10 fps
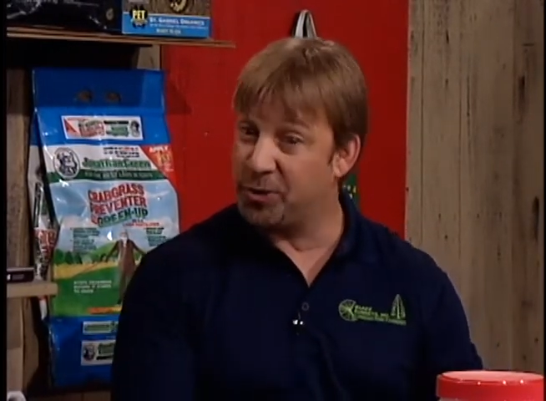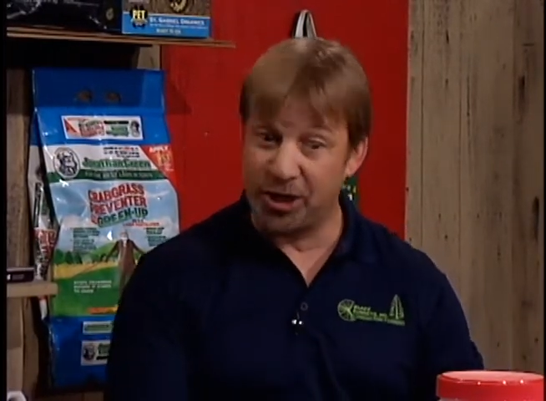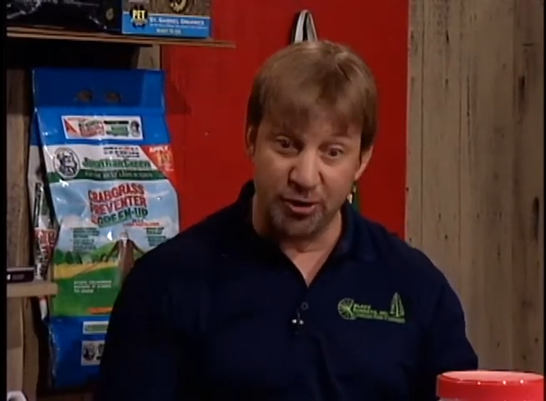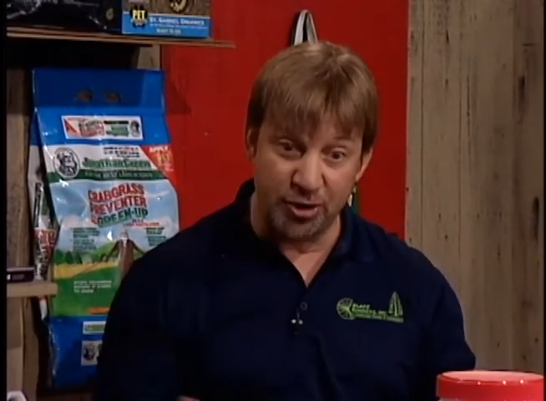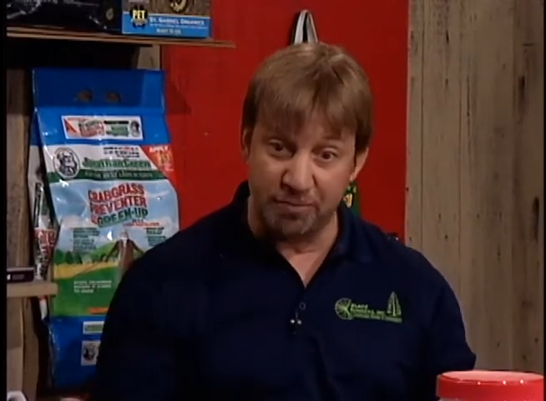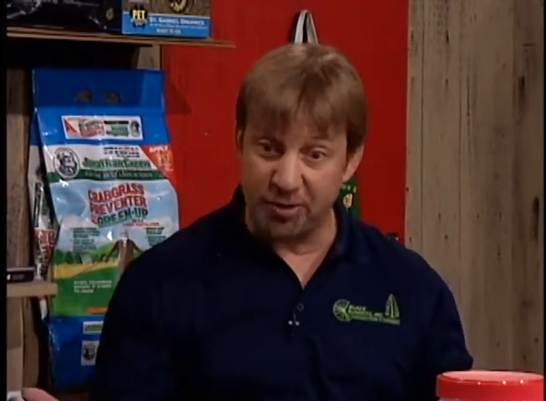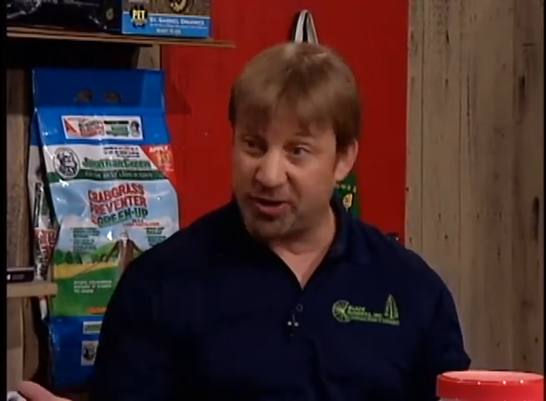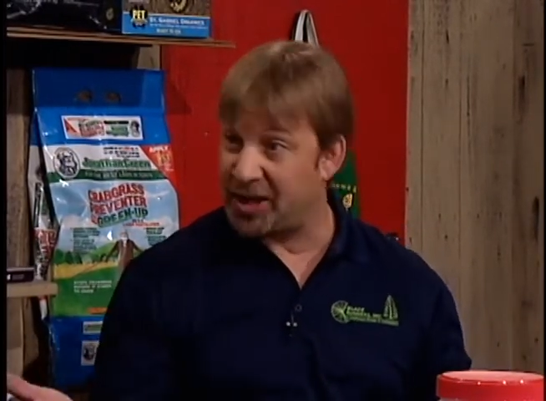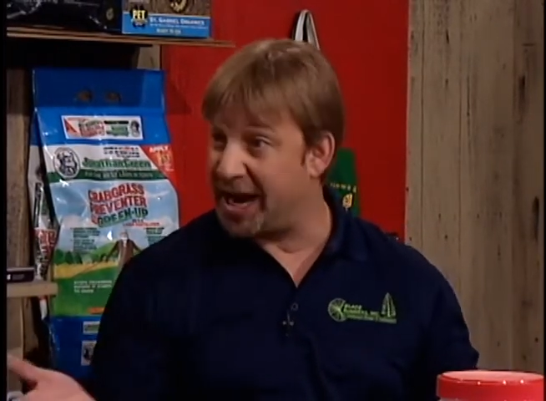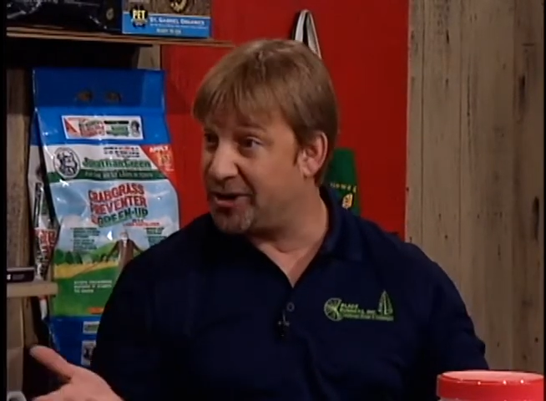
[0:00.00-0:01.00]
where they used to put
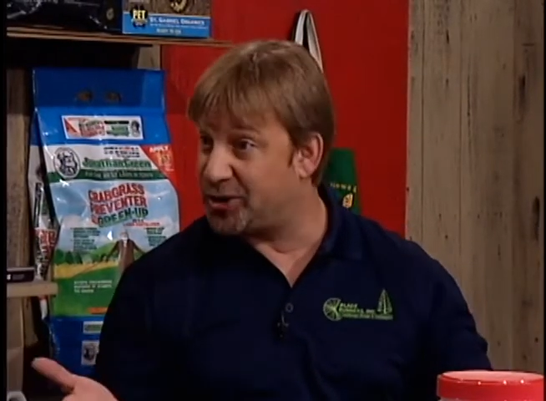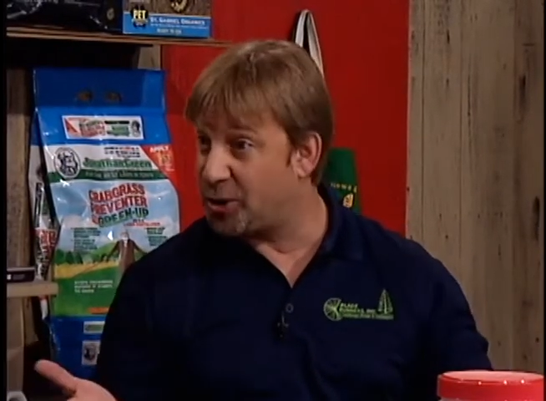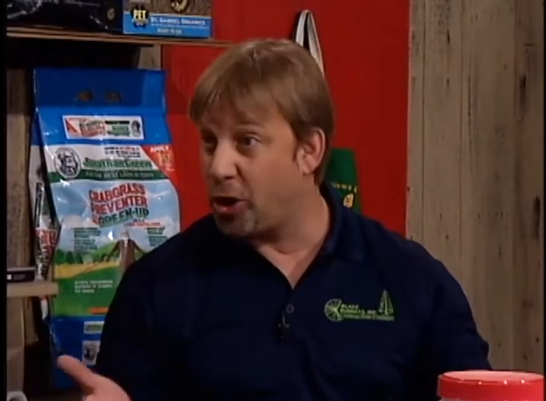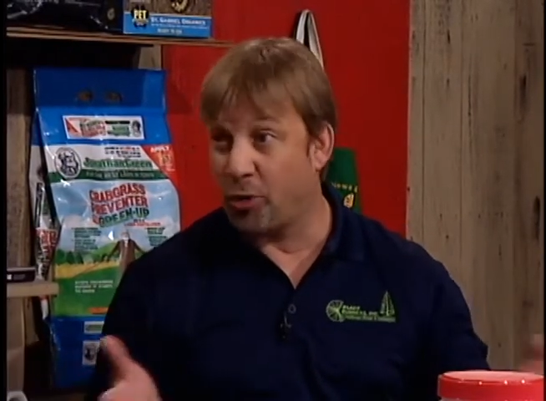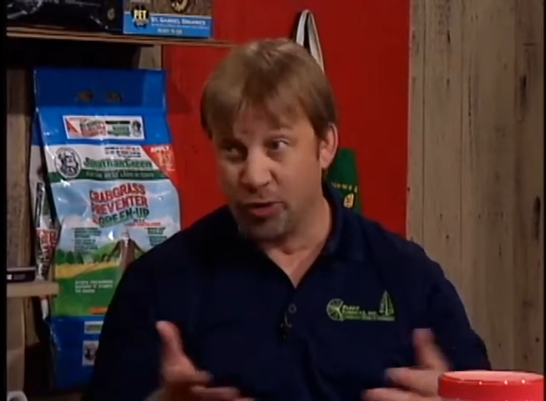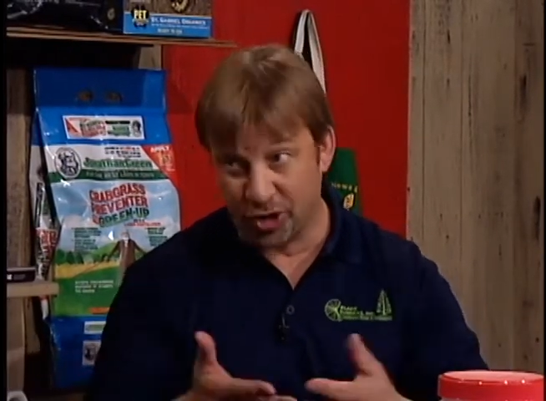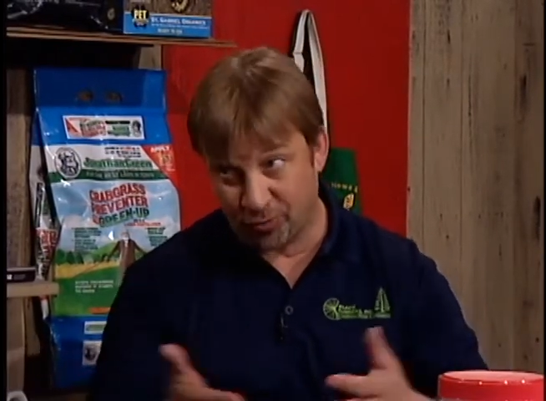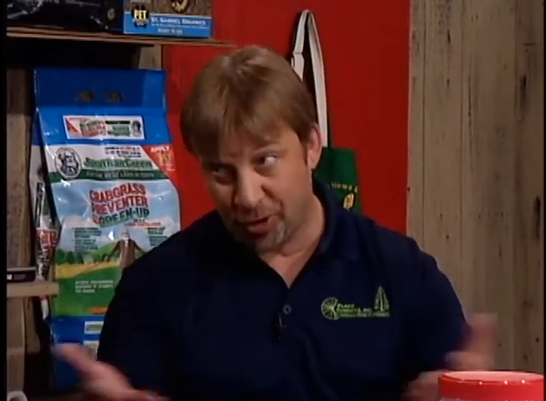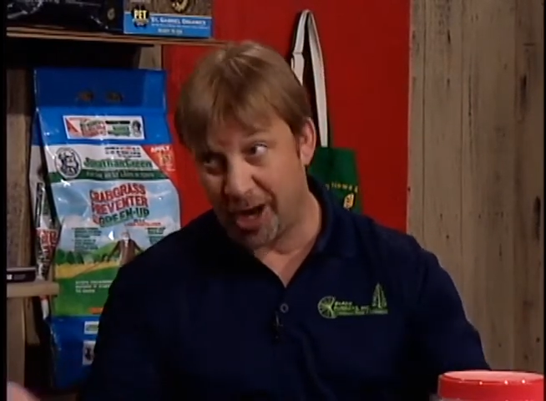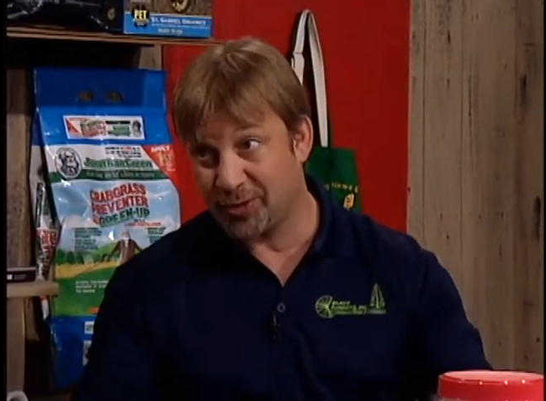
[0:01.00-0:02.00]
sand and salt or just
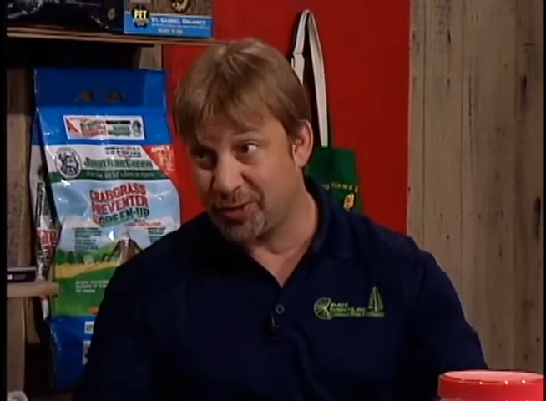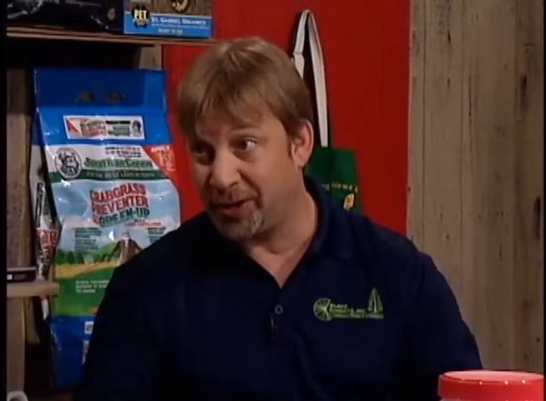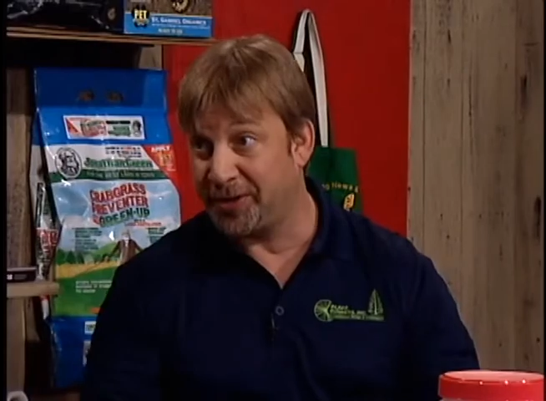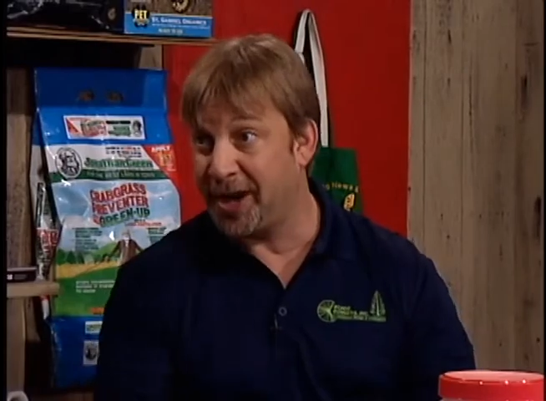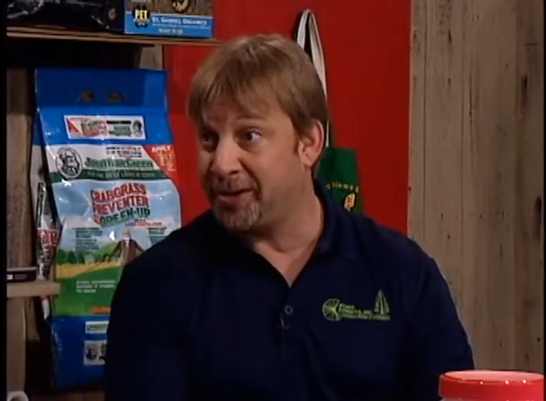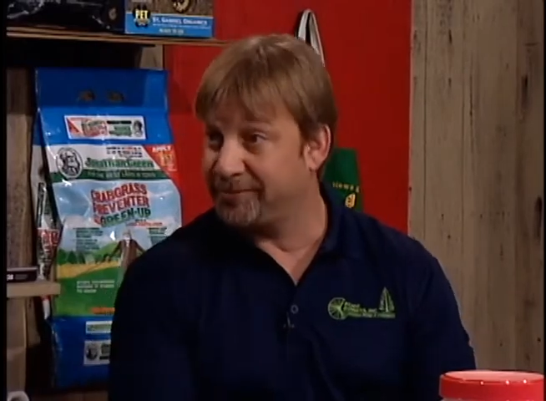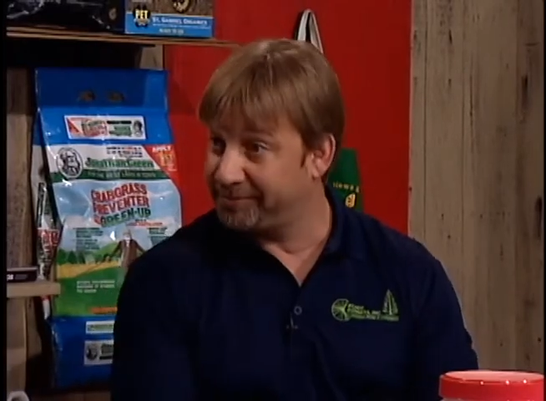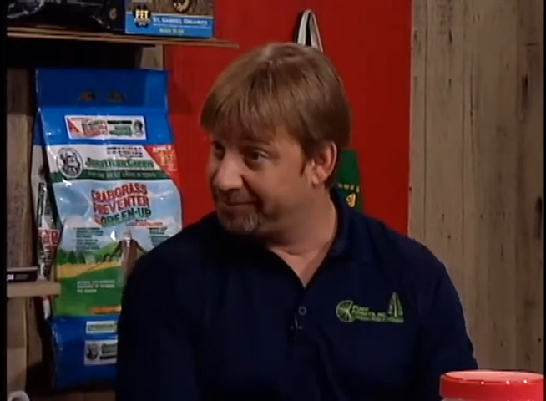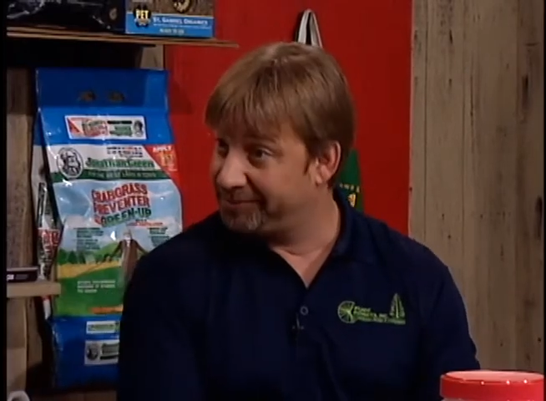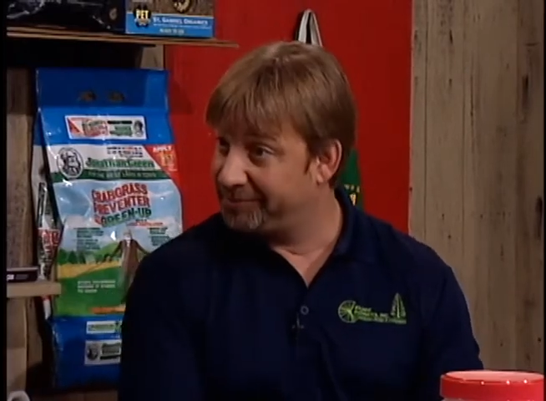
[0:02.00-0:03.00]
rock salt down?
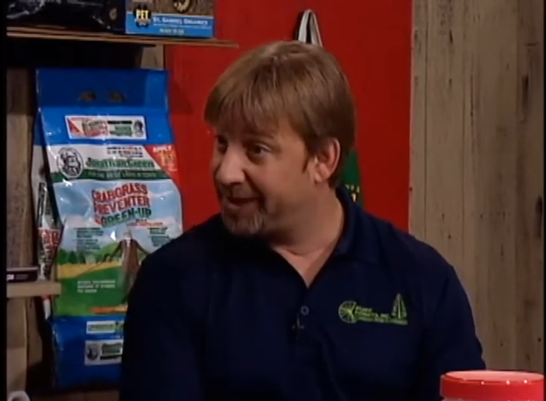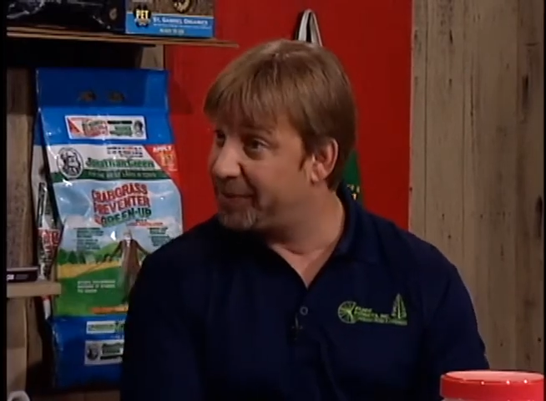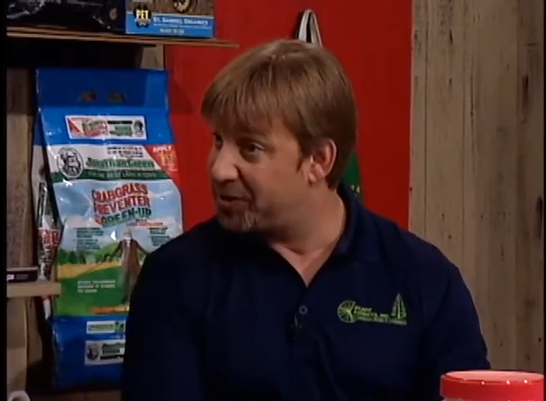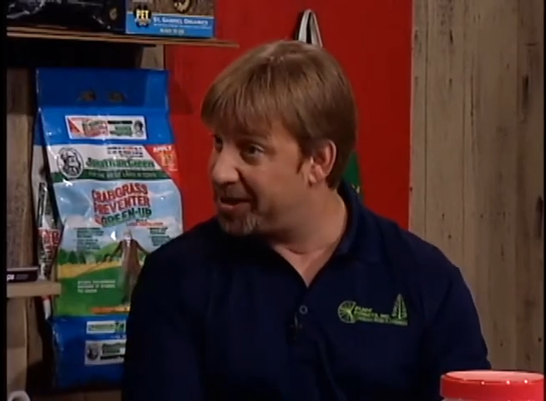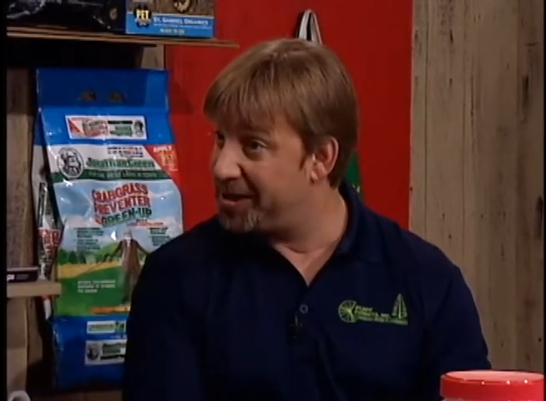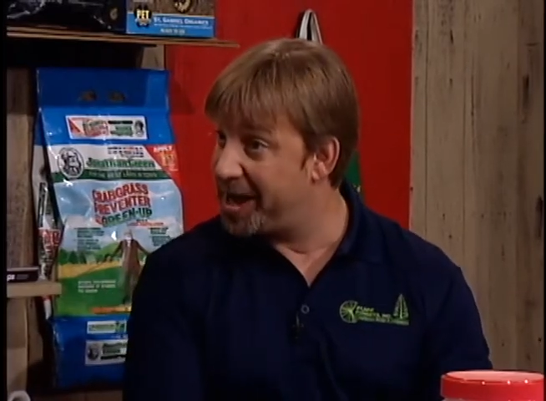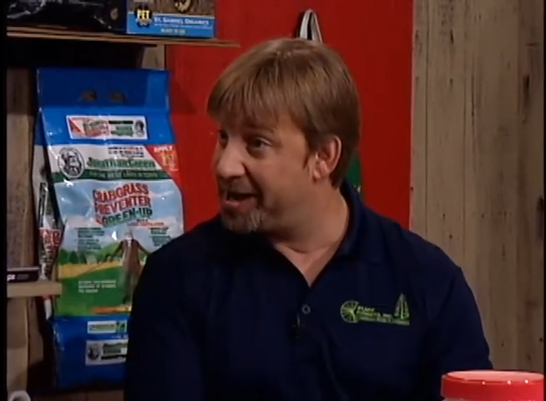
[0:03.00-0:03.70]
Have you seen that?